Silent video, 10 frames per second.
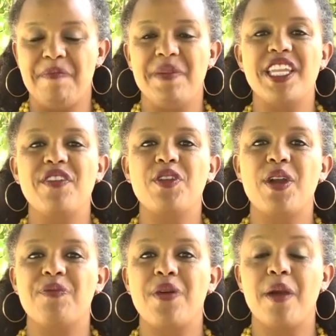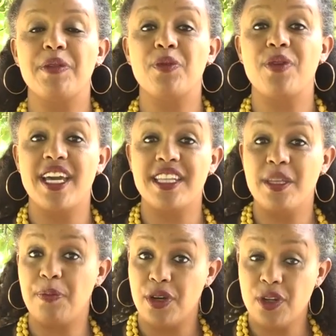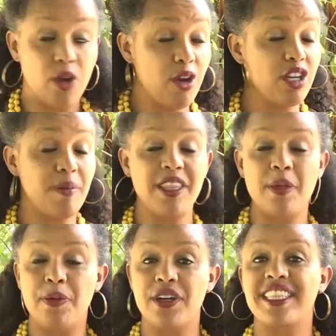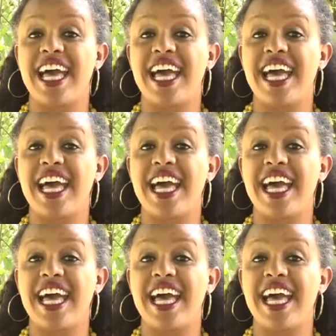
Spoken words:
Many of you have probably read the book or heard about the book,